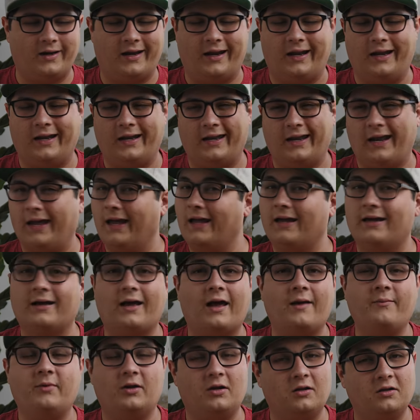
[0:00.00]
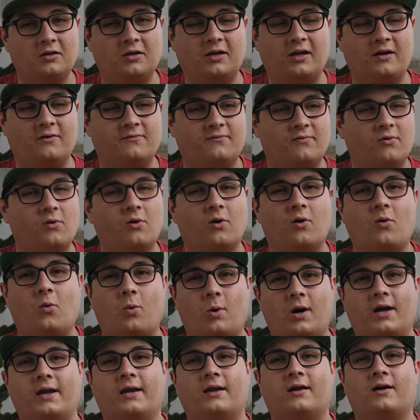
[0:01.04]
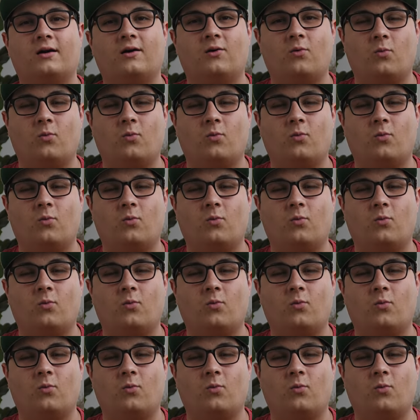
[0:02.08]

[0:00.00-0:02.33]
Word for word: And I've been on the lookout for quite a